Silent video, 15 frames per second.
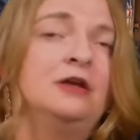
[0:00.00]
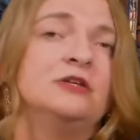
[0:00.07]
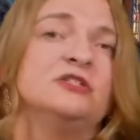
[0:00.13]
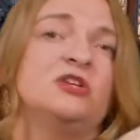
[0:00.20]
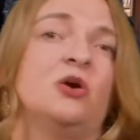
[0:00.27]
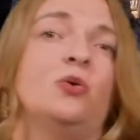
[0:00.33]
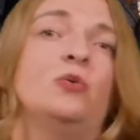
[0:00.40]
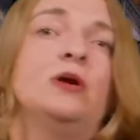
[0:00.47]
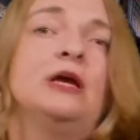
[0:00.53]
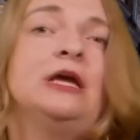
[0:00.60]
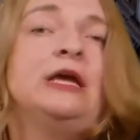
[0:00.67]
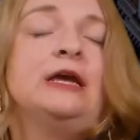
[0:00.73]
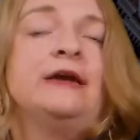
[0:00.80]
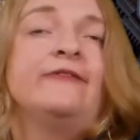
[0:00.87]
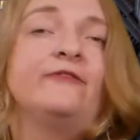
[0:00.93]
So
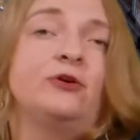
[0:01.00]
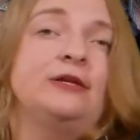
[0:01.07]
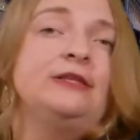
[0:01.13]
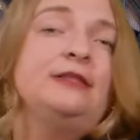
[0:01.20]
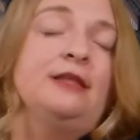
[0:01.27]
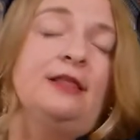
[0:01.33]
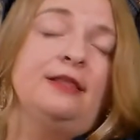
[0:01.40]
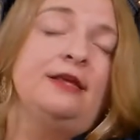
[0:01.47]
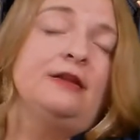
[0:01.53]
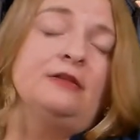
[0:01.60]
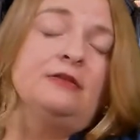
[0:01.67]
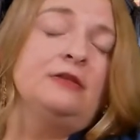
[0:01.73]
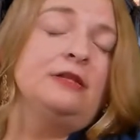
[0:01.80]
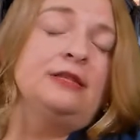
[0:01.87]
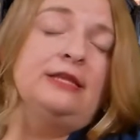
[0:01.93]
for
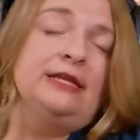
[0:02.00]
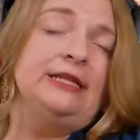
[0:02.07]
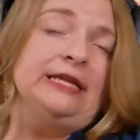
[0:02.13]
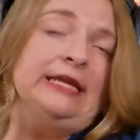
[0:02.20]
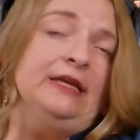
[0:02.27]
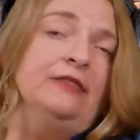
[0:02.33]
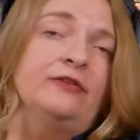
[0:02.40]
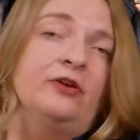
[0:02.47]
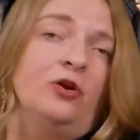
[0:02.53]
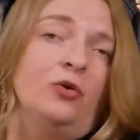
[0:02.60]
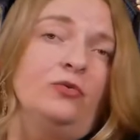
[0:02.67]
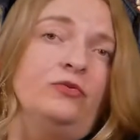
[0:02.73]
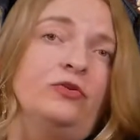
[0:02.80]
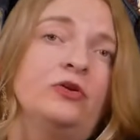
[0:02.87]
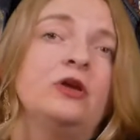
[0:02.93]
little Lily, the
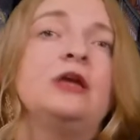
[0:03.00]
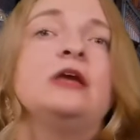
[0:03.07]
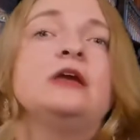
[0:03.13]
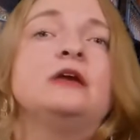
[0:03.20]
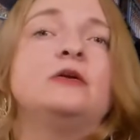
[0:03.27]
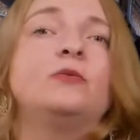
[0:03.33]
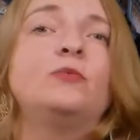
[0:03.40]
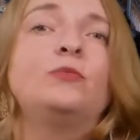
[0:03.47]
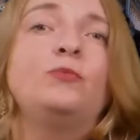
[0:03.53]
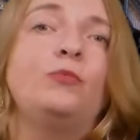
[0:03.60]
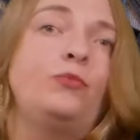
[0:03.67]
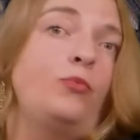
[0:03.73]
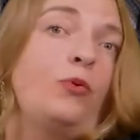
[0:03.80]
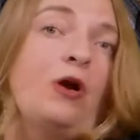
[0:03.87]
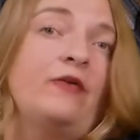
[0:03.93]
goat,
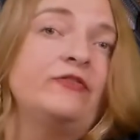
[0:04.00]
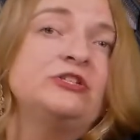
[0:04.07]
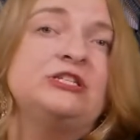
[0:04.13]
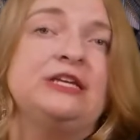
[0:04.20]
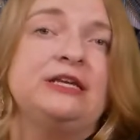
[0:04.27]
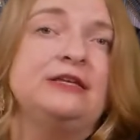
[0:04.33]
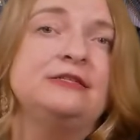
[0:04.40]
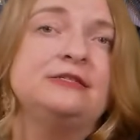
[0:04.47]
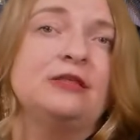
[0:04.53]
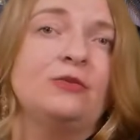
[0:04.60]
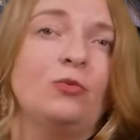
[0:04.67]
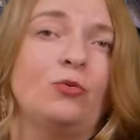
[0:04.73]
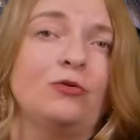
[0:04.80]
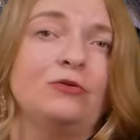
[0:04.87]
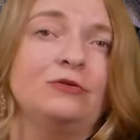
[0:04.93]
wherever she is in
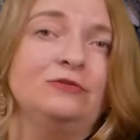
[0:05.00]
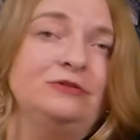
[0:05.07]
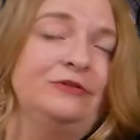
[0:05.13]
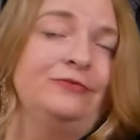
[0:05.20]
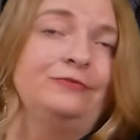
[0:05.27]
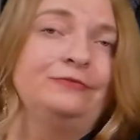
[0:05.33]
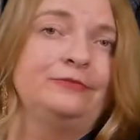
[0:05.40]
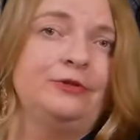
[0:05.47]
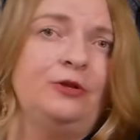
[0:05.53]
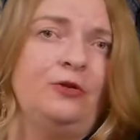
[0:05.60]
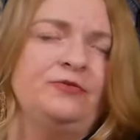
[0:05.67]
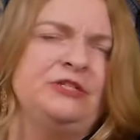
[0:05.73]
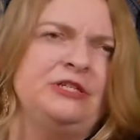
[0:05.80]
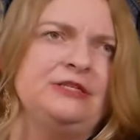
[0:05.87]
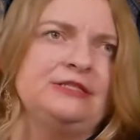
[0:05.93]
the world, you know,
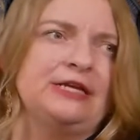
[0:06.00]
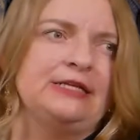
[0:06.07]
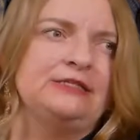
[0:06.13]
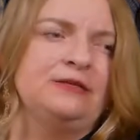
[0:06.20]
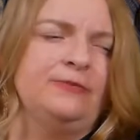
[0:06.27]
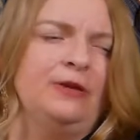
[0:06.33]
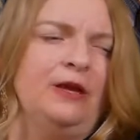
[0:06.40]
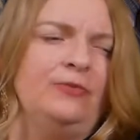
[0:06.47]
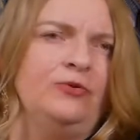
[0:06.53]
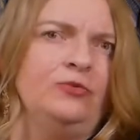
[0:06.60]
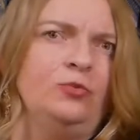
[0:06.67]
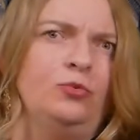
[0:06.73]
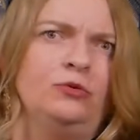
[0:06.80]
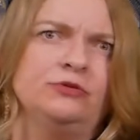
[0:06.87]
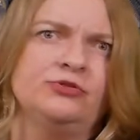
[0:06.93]
if she decides to become a
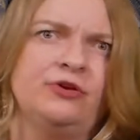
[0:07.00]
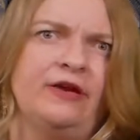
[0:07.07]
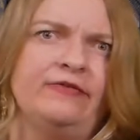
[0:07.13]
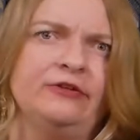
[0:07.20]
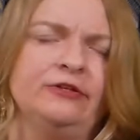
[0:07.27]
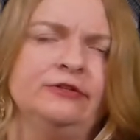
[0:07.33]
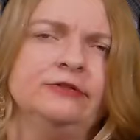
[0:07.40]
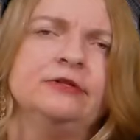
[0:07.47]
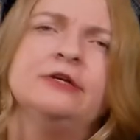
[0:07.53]
world traveler,